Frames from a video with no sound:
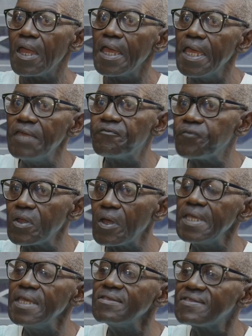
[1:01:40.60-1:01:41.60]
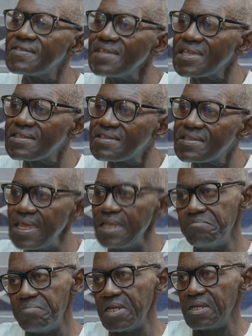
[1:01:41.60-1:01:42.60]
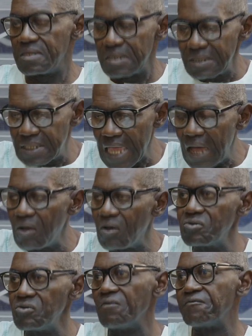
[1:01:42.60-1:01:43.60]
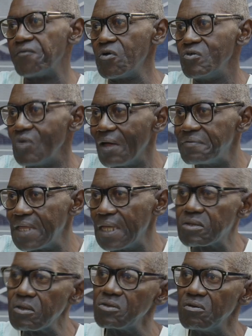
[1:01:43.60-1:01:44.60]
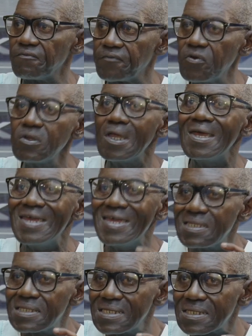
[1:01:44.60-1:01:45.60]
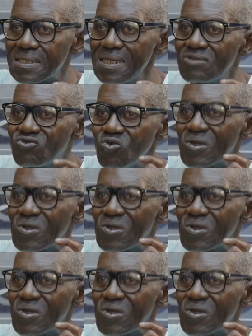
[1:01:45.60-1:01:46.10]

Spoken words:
If in 16 minutes, it's there on your phone, you have data on your phone, it took